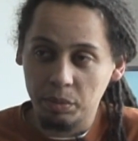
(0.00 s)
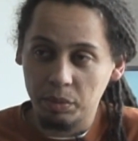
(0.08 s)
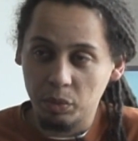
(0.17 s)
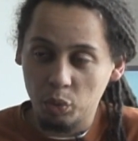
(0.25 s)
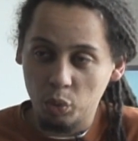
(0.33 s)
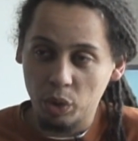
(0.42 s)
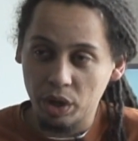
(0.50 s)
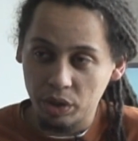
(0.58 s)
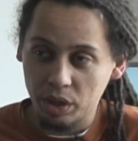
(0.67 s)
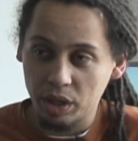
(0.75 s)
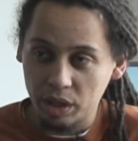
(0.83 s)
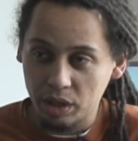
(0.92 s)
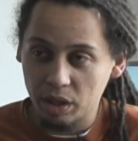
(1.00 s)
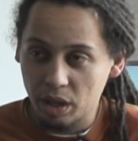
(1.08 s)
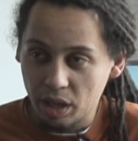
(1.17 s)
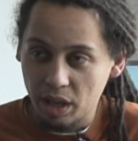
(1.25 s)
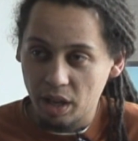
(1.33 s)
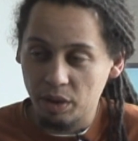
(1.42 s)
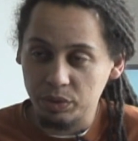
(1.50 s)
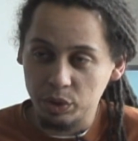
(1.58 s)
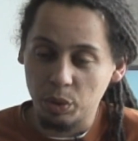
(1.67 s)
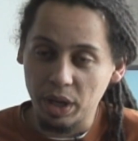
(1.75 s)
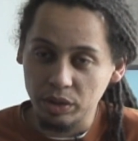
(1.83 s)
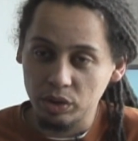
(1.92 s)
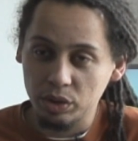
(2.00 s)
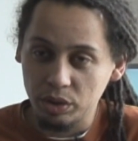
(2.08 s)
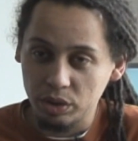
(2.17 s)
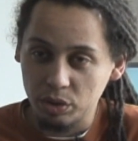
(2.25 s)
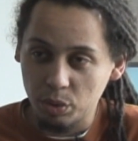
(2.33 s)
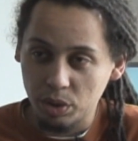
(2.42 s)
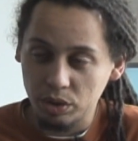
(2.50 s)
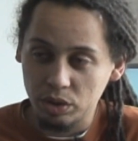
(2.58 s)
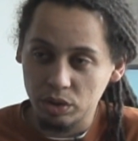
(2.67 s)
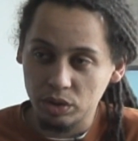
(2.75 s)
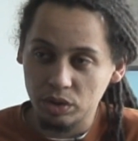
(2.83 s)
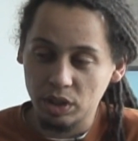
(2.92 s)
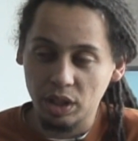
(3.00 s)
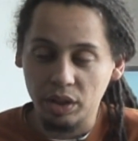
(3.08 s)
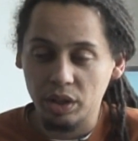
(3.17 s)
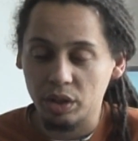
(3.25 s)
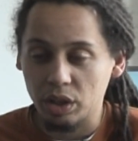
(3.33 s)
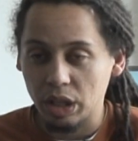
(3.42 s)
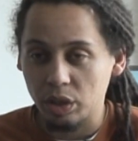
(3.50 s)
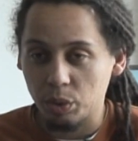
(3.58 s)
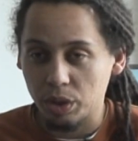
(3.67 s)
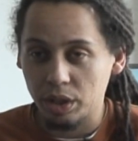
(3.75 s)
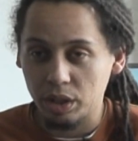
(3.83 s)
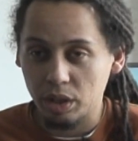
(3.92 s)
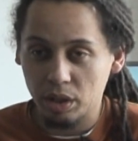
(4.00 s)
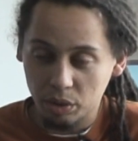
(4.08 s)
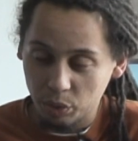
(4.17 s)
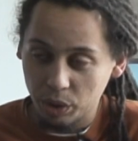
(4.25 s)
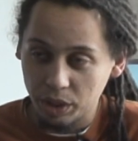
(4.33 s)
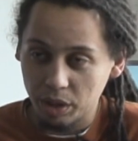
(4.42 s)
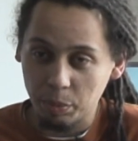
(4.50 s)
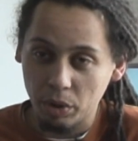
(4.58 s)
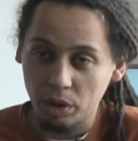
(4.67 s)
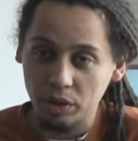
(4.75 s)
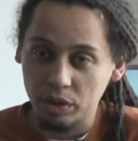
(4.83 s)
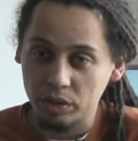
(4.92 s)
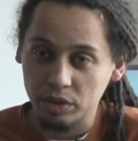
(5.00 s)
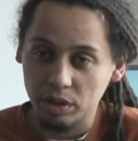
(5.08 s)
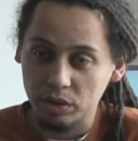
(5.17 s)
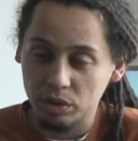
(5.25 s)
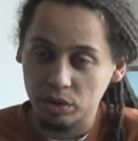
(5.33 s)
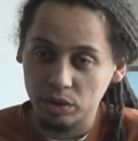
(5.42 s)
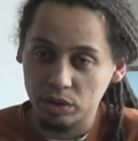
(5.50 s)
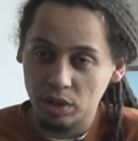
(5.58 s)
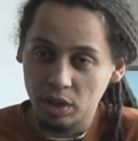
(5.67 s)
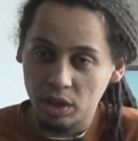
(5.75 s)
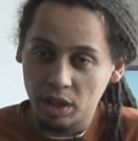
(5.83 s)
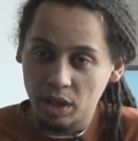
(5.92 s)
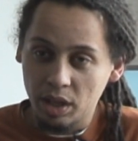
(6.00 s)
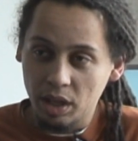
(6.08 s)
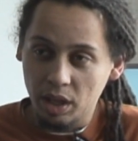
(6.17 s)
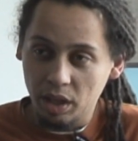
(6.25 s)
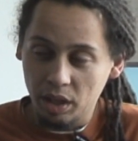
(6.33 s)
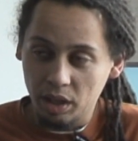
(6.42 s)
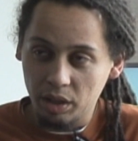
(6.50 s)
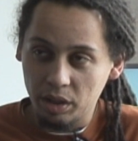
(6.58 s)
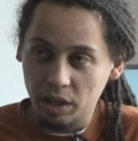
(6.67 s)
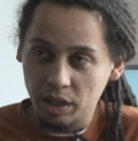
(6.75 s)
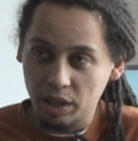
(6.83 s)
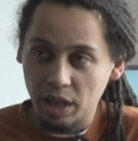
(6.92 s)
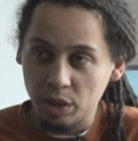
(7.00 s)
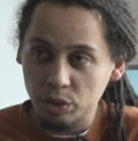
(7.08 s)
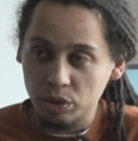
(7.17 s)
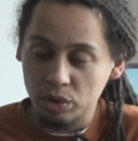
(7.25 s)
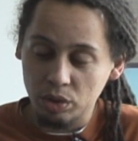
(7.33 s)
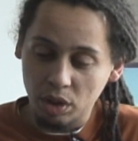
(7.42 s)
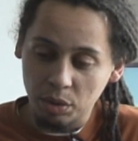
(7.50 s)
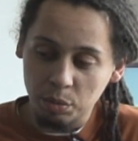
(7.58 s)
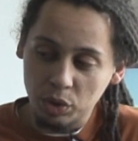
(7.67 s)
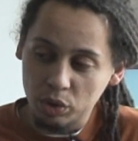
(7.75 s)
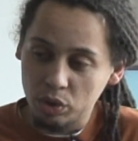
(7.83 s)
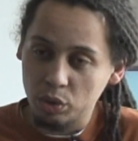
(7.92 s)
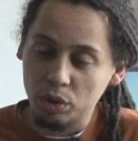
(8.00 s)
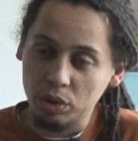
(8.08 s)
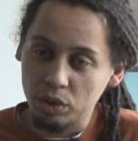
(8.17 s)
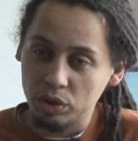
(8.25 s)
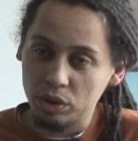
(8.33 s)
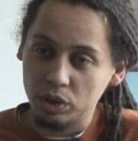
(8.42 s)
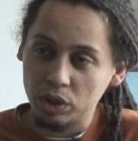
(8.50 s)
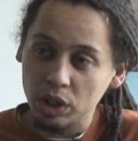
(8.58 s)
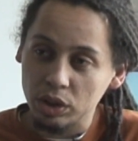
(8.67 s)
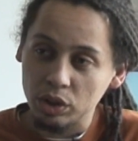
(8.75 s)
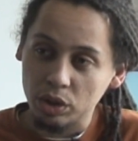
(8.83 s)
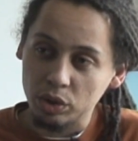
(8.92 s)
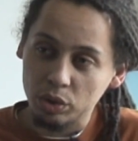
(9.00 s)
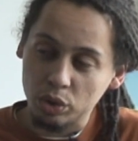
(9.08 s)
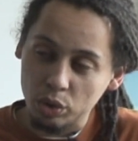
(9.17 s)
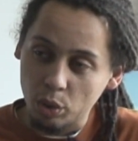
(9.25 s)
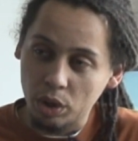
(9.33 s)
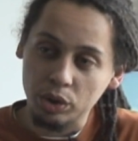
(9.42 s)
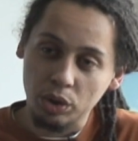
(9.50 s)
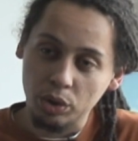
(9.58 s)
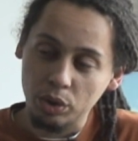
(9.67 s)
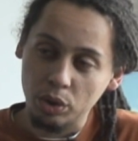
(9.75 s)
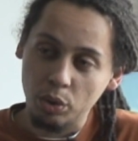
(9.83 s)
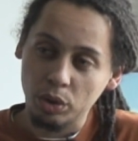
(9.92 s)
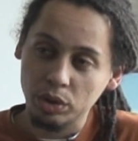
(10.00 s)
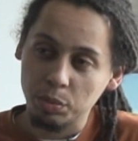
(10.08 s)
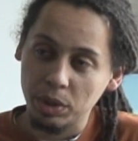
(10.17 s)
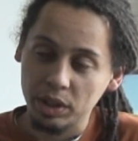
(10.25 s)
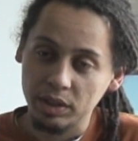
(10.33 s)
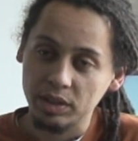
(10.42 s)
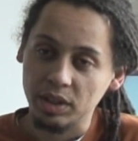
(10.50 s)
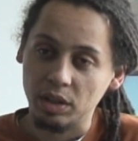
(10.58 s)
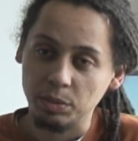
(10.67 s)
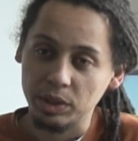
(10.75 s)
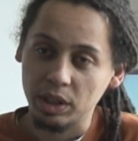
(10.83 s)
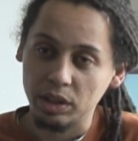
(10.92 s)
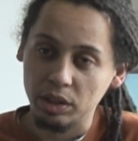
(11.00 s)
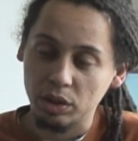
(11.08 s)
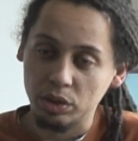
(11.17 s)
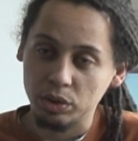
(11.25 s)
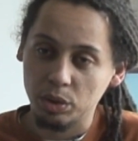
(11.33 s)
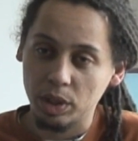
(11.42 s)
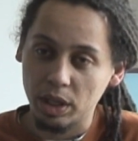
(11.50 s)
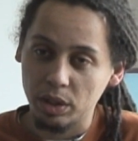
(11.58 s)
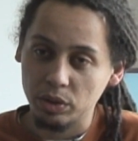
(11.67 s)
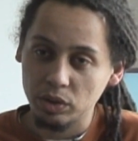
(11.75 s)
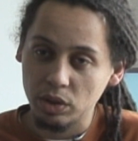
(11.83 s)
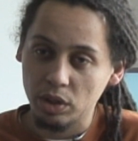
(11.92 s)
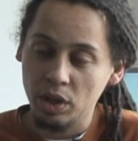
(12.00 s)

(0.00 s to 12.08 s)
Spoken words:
where they have to answer these questions and they get graded upon these answers. It allows the teacher to structure the course, but at the same time it also allows